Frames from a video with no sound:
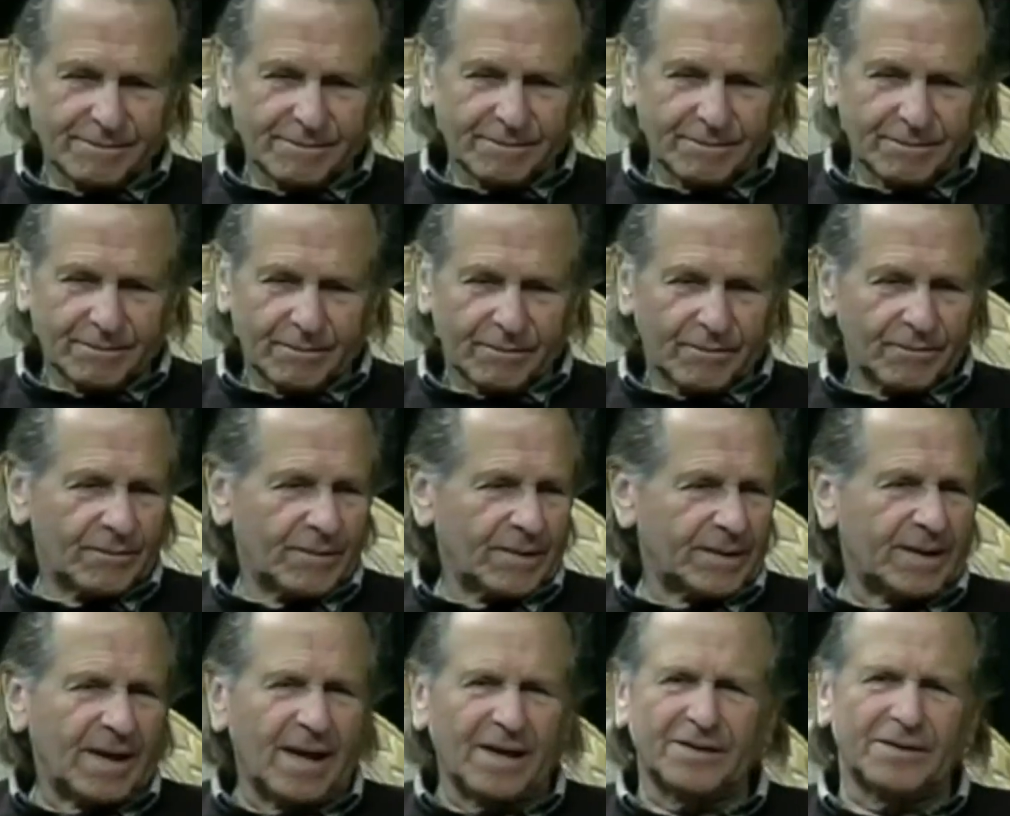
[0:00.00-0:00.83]
I think
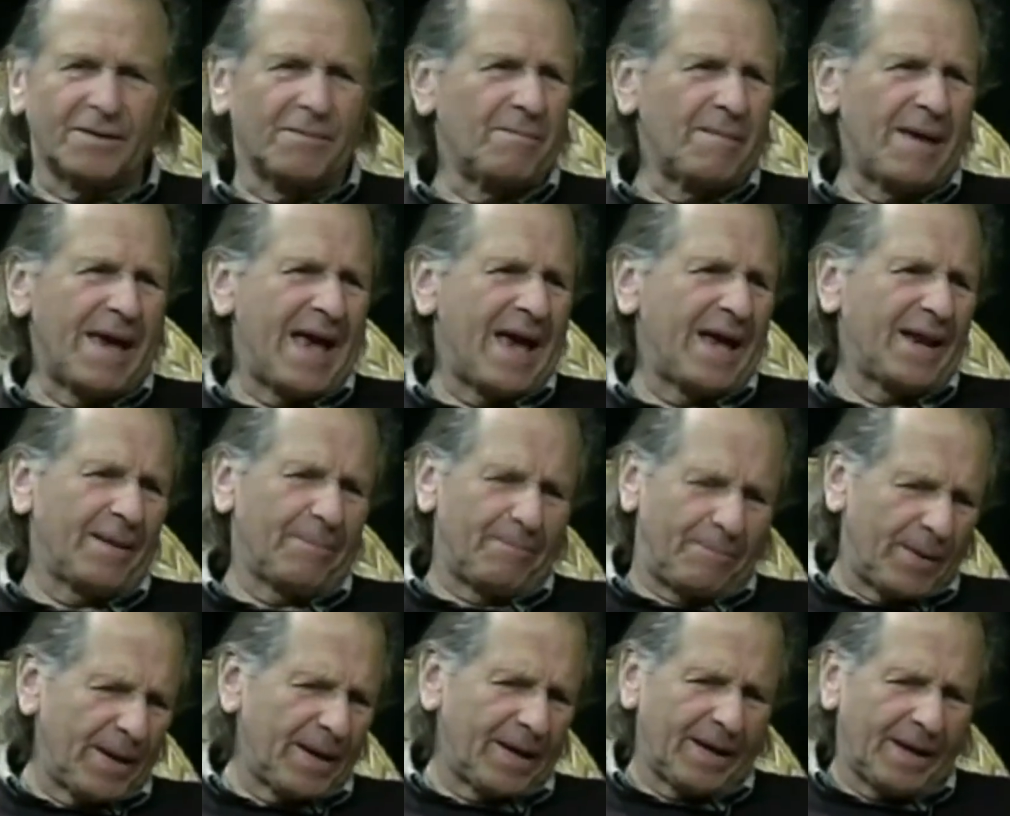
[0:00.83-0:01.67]
we it doesn't matter.
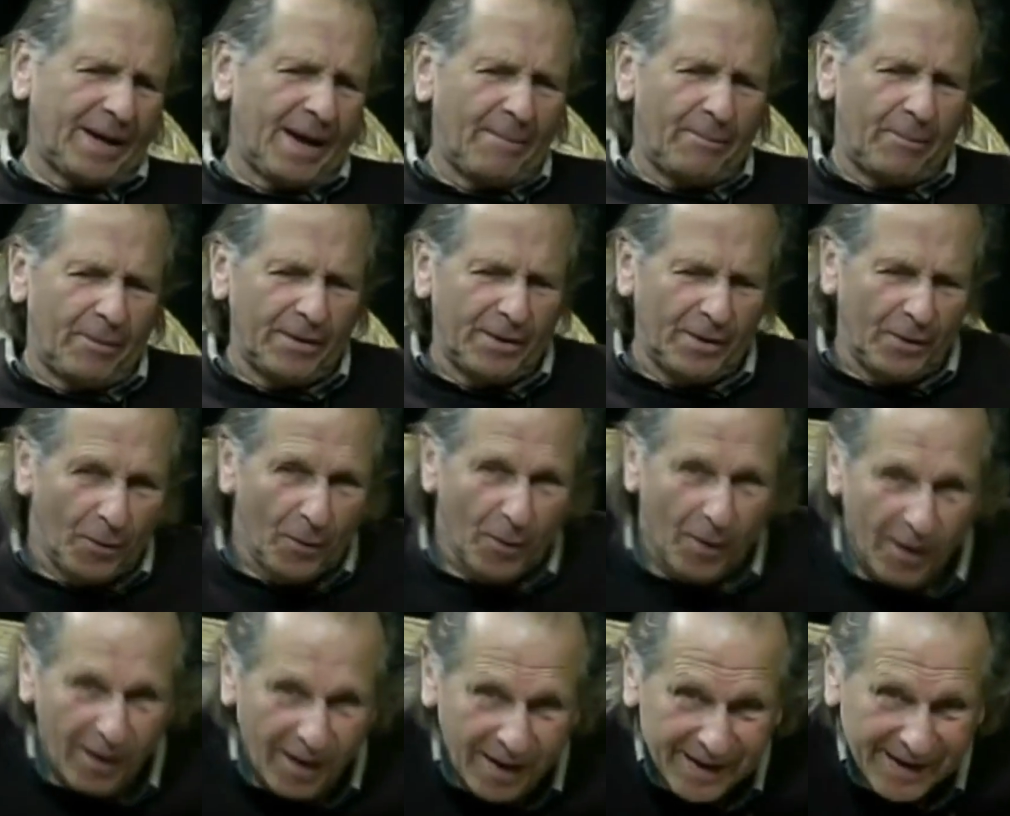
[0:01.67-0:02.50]
Pick it up where you we,
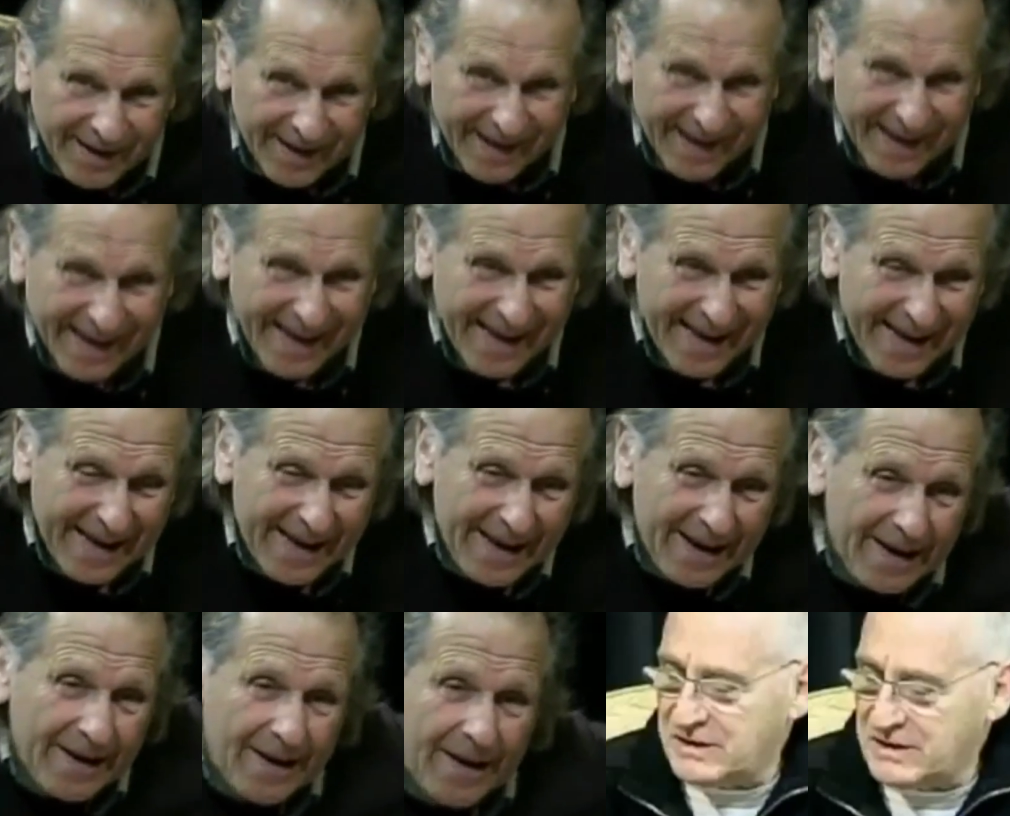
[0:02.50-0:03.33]
want. We, we, were on the
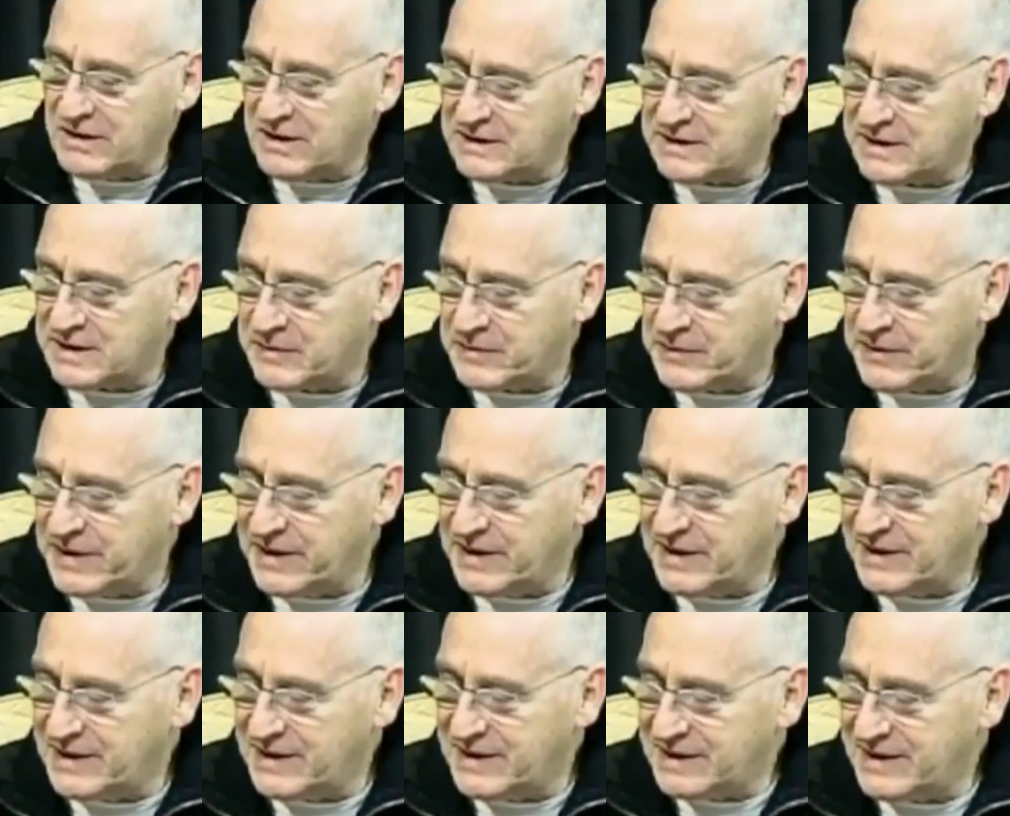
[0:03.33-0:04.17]
colonoscopy. We're talking
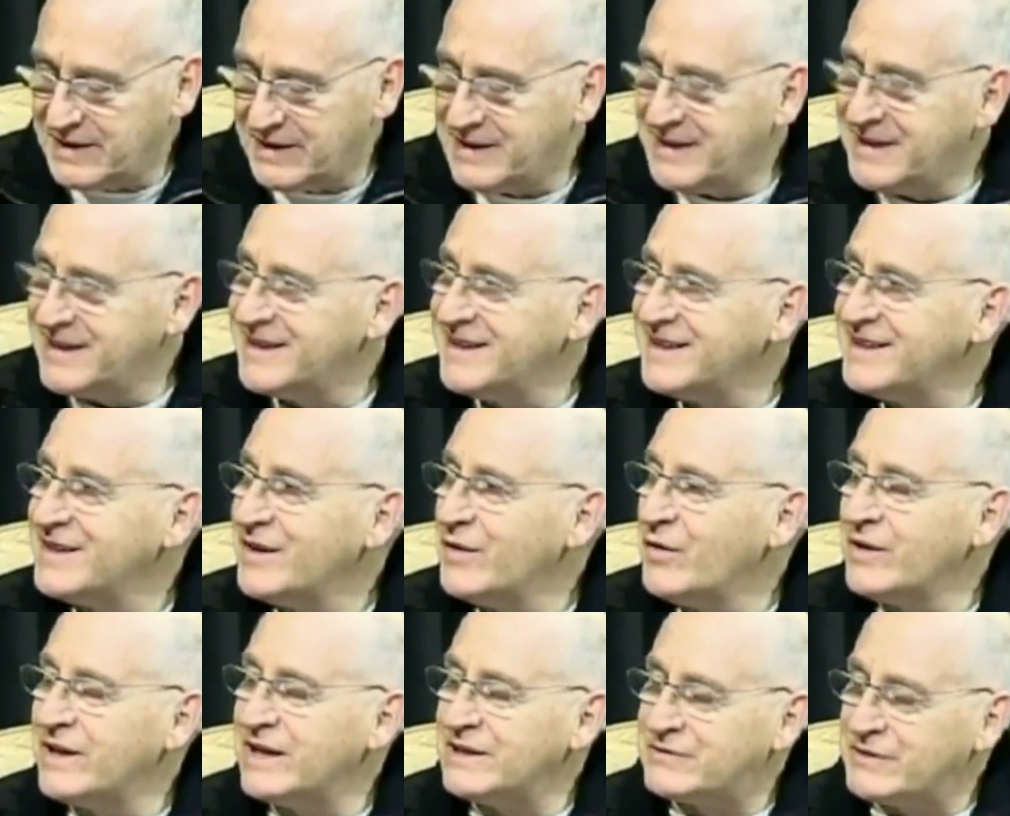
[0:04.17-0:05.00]
about me.
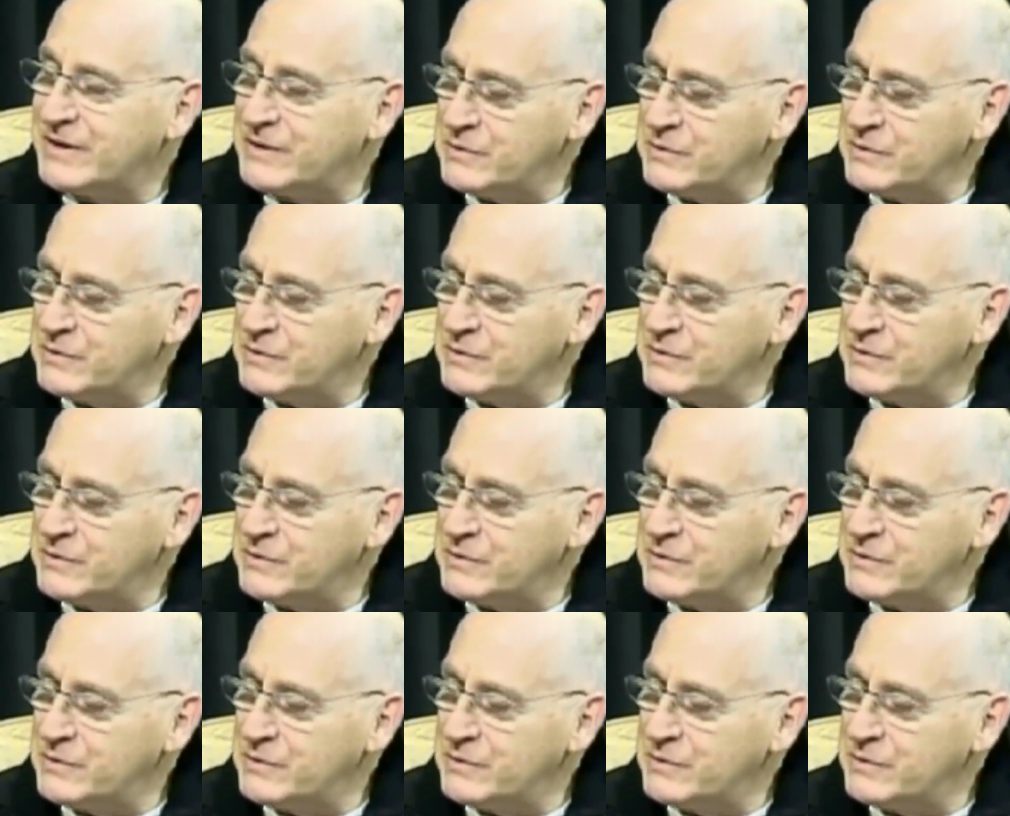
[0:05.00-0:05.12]
Well, that's right.